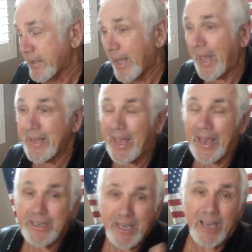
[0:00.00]
And
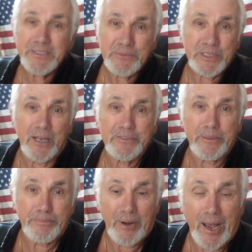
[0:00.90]
yeah, he caused himself
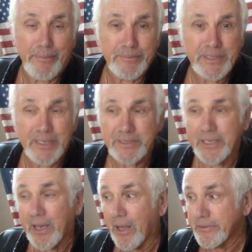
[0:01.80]
some problems because he
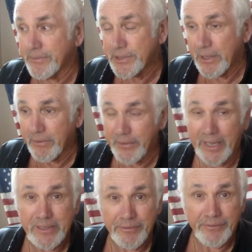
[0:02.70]
called himself
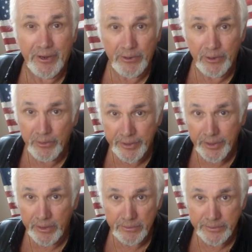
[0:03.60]
like the Pharaoh, you
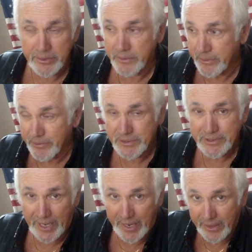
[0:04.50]
know, the, the
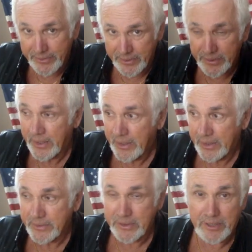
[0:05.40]
Messiah, the,
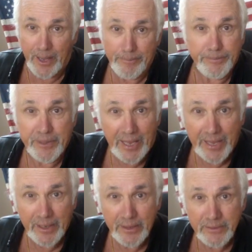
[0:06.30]
the top
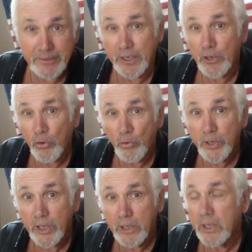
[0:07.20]
banana, the
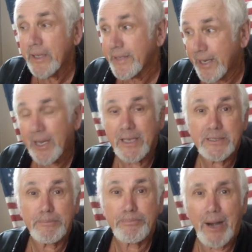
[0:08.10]
kahuna, that
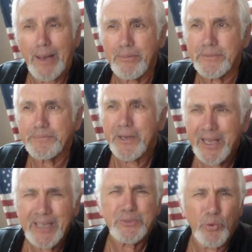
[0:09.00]
caused some problems, but
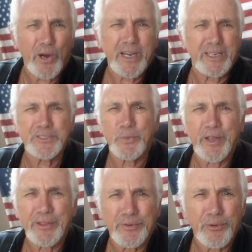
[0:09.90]
he's working his
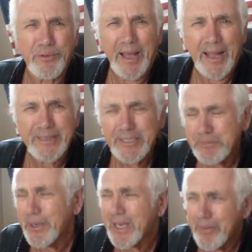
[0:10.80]
way through that. He's
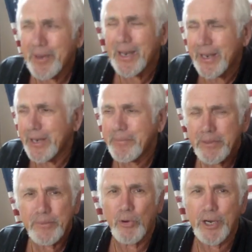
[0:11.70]
becoming a little
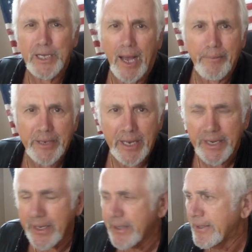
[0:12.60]
bit more
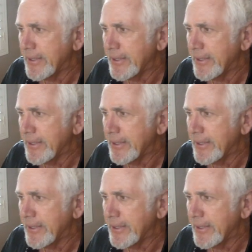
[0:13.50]
accommodating.